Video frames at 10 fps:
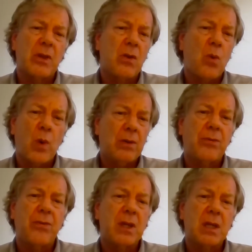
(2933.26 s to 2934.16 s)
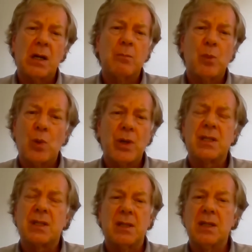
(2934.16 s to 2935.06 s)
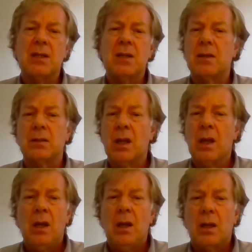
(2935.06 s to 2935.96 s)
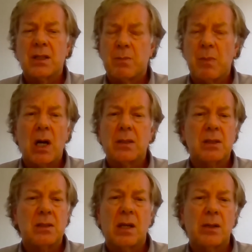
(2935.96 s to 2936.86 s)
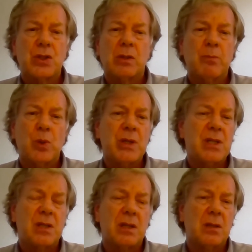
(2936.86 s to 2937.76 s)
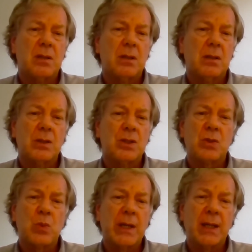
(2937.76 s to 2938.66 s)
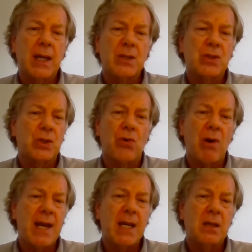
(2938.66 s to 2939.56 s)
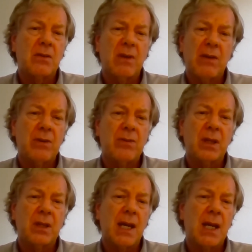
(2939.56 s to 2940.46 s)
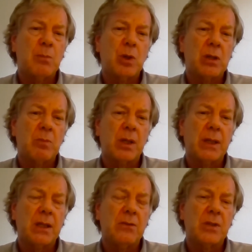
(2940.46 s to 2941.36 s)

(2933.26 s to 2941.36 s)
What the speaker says: wealthy young boys did and smart, intelligent boys did, and it just went against the grain of everything that anybody believed